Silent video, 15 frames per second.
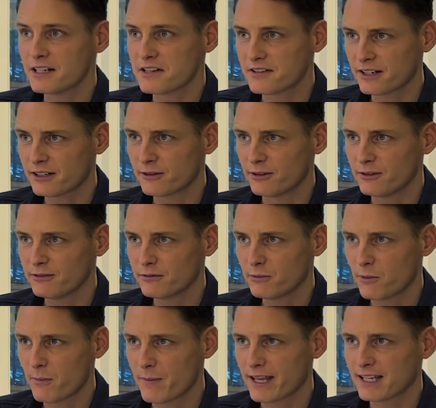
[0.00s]
in general
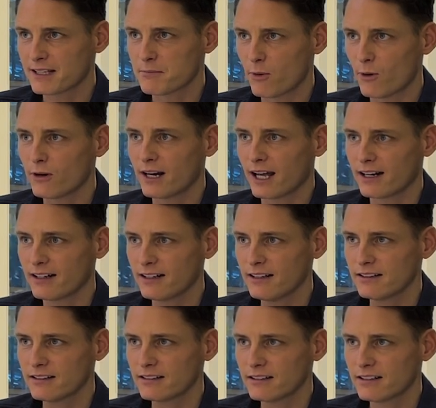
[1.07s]
will make it more likely
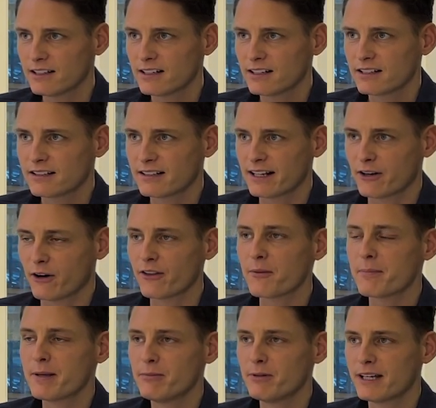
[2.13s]
that other
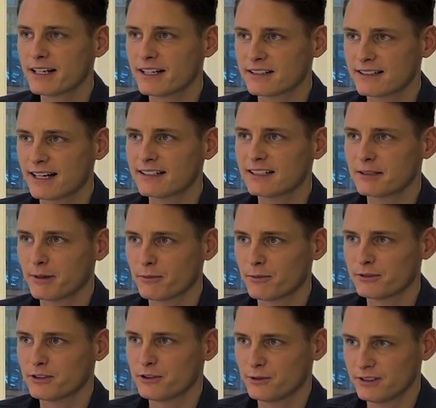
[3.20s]
people get excited about
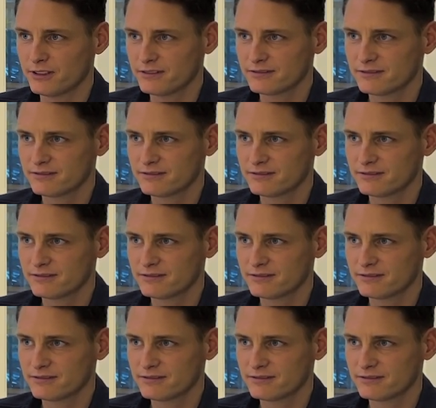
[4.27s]
what you're doing.